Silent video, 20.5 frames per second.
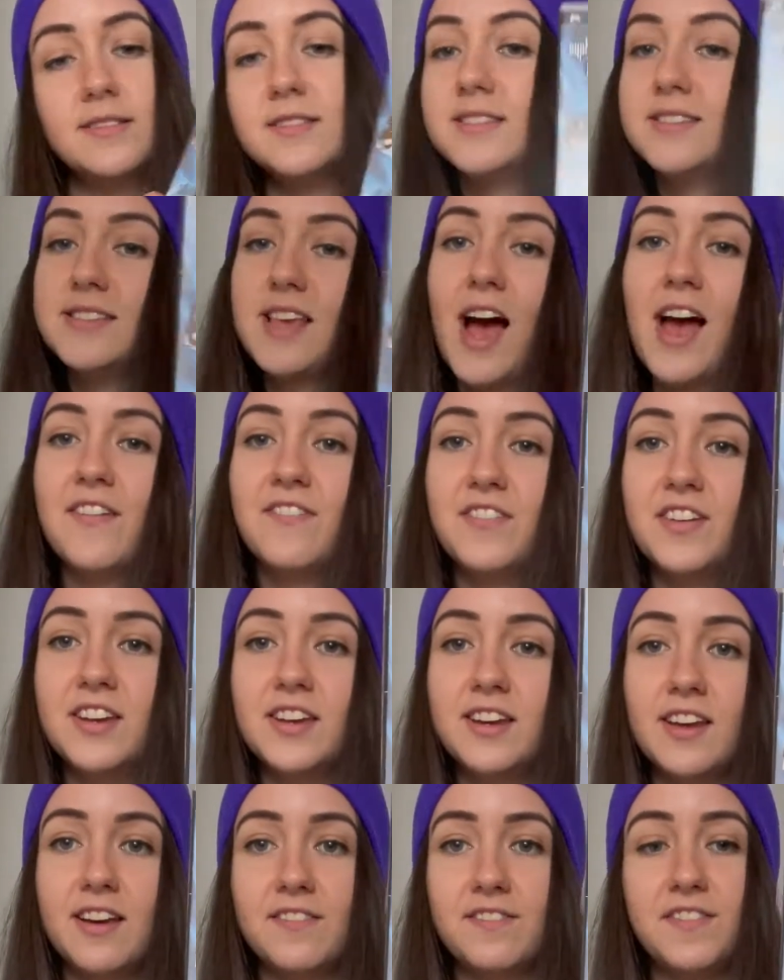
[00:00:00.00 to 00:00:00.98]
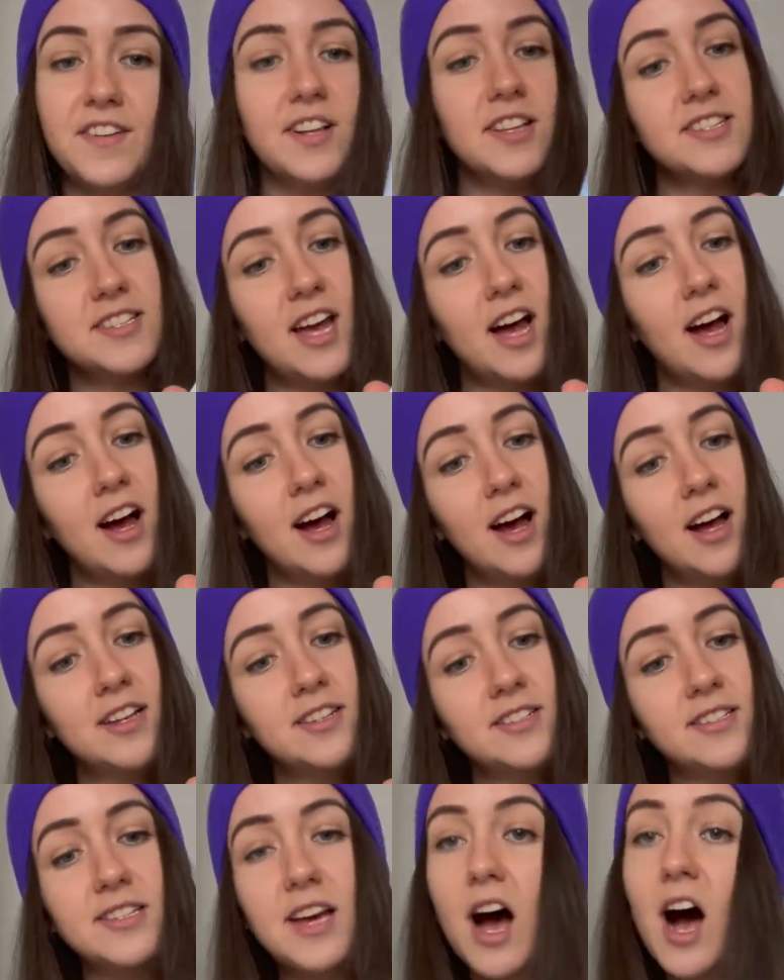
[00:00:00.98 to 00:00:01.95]
Siphon Filter
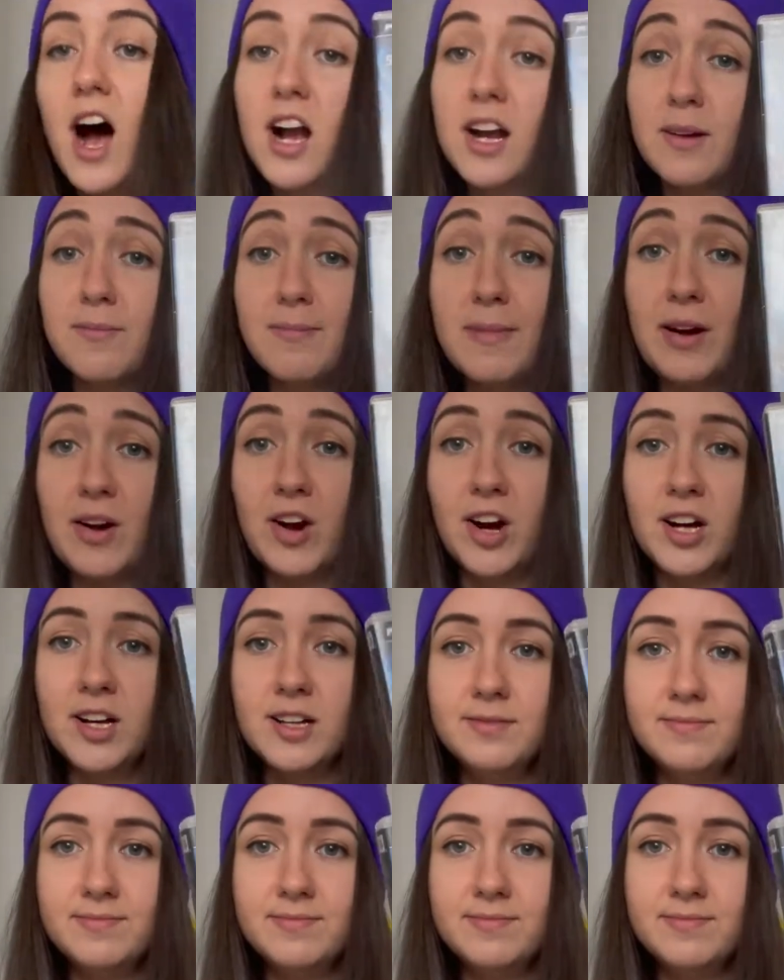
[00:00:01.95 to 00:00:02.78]
Dark Mirror,